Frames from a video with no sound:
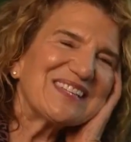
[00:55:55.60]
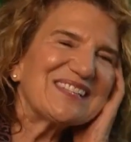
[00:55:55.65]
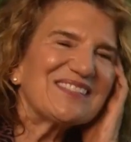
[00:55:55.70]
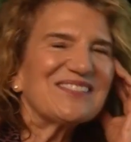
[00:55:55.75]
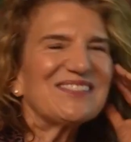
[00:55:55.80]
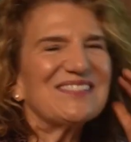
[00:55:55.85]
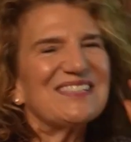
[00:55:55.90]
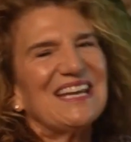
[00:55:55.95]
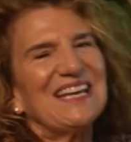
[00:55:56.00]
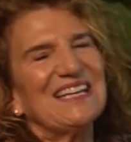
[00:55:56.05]

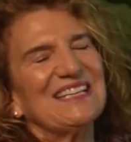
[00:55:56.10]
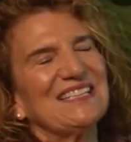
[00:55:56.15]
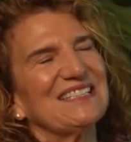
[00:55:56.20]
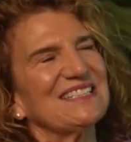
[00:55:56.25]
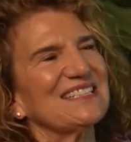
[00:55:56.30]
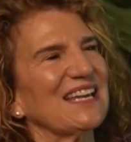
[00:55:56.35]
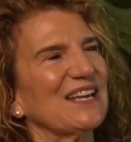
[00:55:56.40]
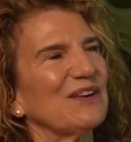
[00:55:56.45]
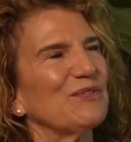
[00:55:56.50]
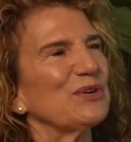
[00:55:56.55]
understand
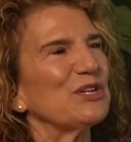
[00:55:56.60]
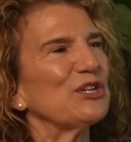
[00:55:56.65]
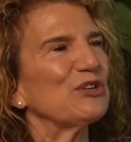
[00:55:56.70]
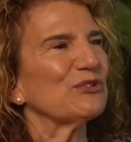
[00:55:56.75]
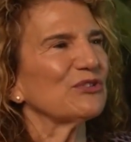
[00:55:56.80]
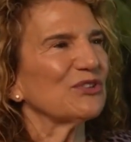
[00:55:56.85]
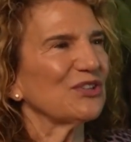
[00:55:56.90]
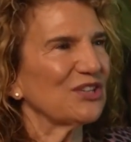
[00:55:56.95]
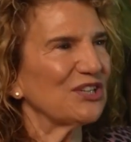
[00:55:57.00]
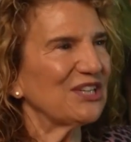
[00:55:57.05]
is, like, when
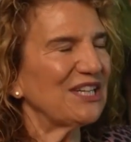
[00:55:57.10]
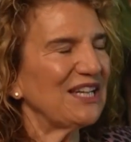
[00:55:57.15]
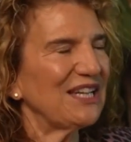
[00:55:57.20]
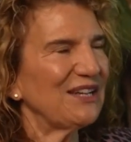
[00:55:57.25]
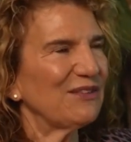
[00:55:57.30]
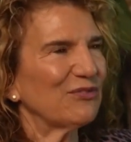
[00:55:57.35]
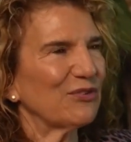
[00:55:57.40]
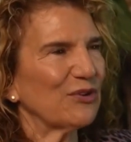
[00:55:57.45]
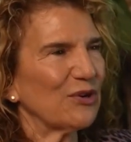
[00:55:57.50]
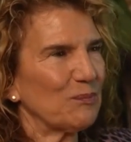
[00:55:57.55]
you're looking
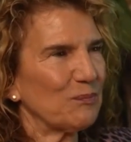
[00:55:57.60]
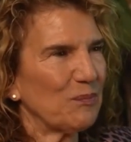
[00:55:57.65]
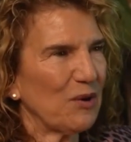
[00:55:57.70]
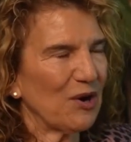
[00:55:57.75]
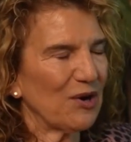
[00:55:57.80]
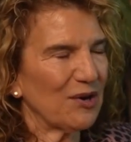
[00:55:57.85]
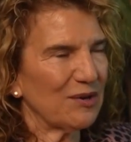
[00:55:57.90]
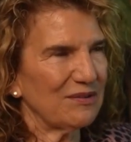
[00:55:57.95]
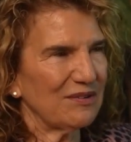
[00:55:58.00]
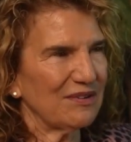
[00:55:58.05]
for a
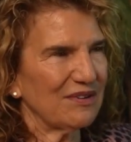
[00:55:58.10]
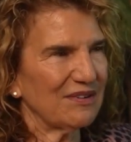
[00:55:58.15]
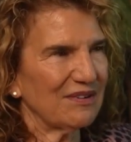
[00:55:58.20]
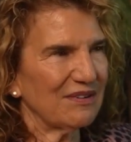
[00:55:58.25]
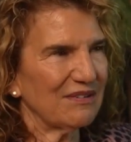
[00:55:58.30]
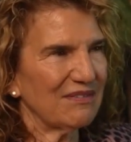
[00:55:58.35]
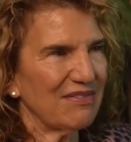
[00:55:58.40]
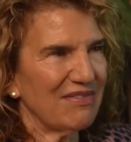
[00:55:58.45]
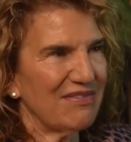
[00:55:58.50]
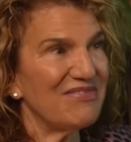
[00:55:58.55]

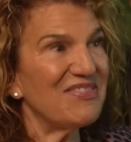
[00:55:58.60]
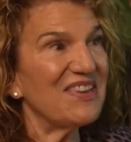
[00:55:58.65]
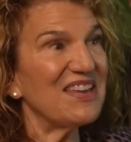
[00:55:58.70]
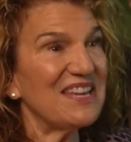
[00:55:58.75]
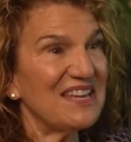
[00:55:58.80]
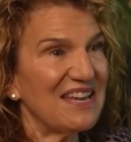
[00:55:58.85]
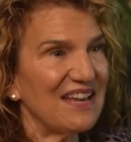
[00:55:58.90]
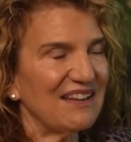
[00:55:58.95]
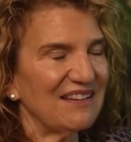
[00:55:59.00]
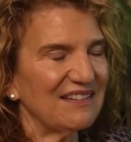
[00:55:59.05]
partner,
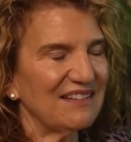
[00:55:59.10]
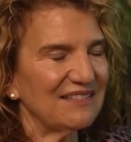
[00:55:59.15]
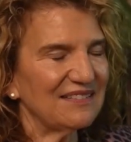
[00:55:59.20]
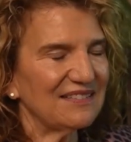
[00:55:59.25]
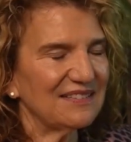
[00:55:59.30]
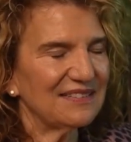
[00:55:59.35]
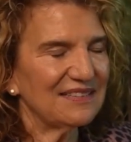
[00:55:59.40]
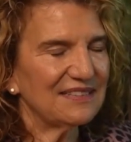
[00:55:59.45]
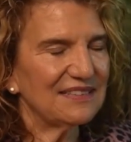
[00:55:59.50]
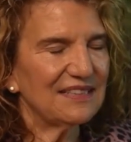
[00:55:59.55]
thinking,
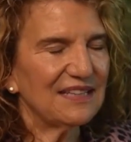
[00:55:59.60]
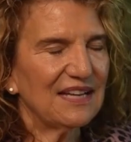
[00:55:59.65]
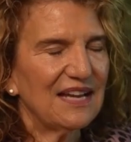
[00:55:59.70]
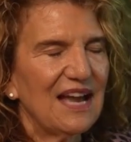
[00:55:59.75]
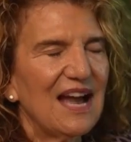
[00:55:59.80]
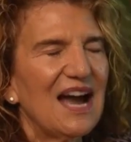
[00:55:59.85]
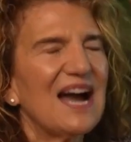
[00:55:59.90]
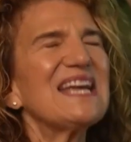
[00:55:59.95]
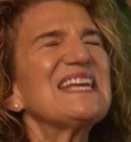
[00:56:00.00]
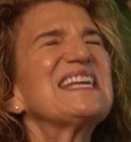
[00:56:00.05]

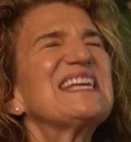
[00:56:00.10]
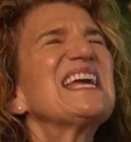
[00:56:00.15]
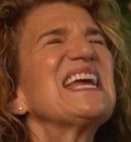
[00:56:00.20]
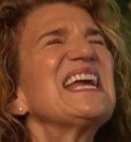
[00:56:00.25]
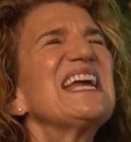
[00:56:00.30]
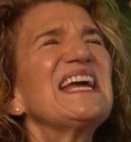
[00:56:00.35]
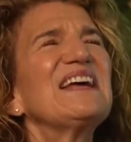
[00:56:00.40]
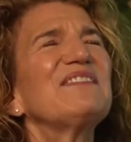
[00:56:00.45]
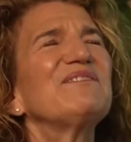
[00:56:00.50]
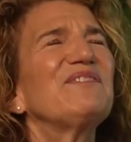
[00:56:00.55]
I
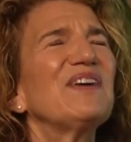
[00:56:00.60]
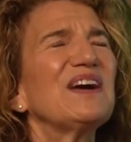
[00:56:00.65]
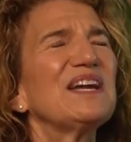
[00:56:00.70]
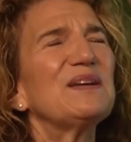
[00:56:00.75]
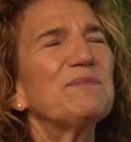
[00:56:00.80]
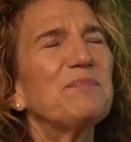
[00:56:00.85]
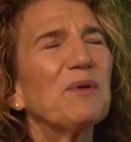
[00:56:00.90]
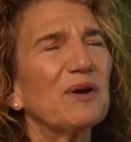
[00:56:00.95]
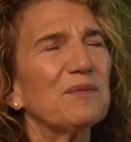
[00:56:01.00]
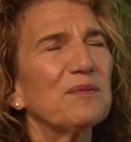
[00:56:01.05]
can't find
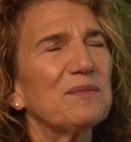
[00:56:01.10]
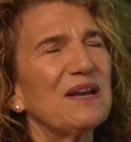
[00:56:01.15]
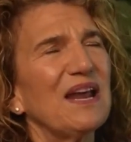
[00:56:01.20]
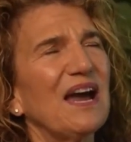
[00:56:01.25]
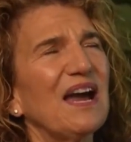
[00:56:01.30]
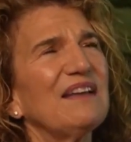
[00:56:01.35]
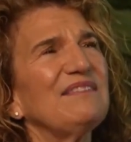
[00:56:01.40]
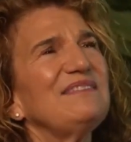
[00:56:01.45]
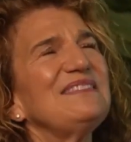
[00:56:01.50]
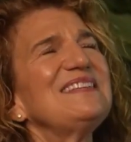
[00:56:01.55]
a partner.
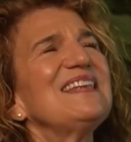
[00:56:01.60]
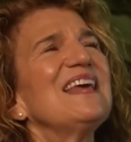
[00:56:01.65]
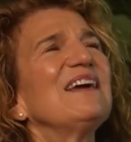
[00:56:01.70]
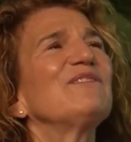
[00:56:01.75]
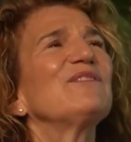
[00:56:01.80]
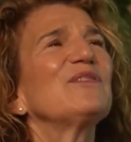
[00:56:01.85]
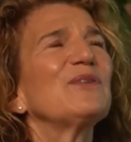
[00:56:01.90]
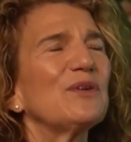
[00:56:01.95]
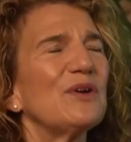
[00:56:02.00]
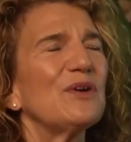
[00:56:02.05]
I
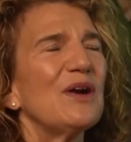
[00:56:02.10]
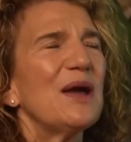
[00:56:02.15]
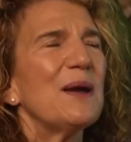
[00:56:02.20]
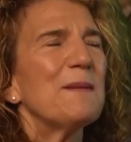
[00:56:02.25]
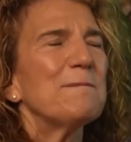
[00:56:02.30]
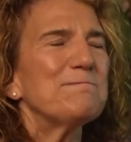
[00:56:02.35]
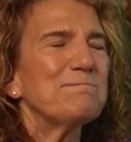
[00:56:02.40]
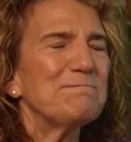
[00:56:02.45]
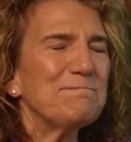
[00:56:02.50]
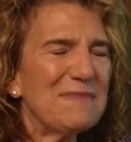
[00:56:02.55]
never
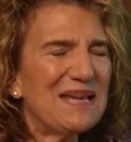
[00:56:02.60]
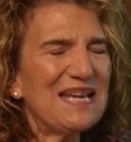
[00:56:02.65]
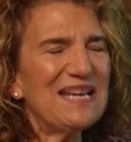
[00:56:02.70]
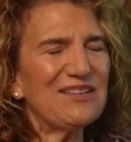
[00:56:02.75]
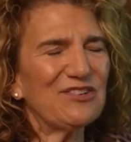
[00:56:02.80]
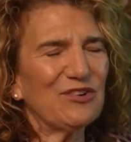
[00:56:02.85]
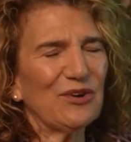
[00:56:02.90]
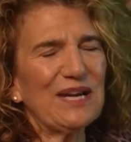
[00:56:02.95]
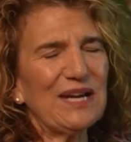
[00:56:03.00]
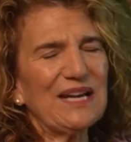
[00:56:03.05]

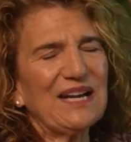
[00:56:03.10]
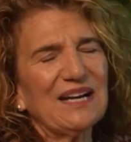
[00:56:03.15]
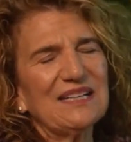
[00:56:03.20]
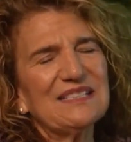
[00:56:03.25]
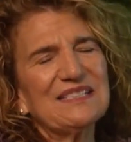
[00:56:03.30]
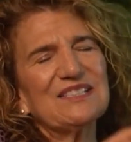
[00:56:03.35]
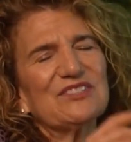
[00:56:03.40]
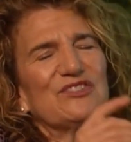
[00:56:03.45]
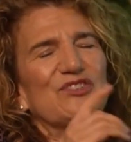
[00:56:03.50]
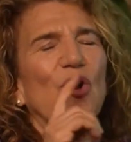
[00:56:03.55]
meet great
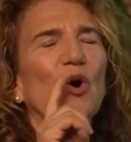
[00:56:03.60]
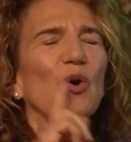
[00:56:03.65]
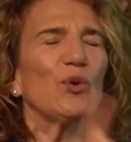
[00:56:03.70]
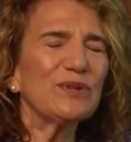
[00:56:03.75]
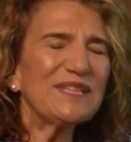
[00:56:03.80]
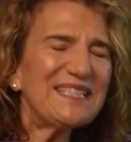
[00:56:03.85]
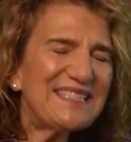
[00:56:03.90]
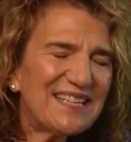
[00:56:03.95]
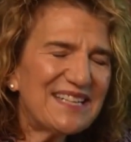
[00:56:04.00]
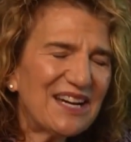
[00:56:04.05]
guys. There's
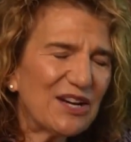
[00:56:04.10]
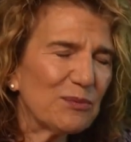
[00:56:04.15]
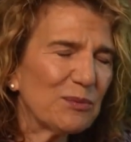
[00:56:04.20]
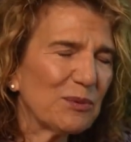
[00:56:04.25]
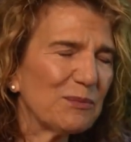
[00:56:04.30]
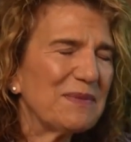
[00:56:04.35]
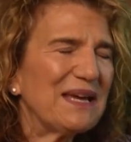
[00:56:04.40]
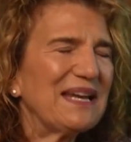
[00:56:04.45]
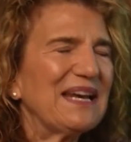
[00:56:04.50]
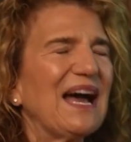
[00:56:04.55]
only terrible
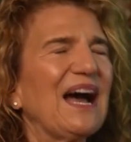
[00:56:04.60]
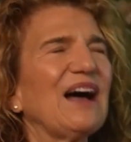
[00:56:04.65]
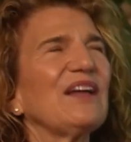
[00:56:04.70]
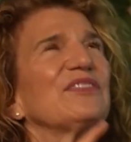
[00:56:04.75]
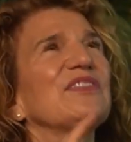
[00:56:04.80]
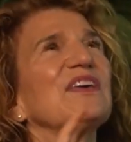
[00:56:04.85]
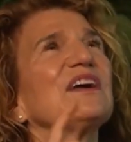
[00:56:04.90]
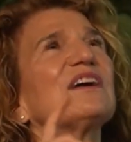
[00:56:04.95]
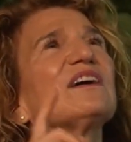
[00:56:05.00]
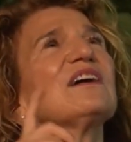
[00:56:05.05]
men
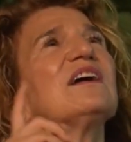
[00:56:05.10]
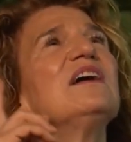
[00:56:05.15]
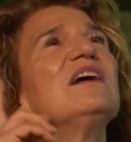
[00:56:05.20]
out there.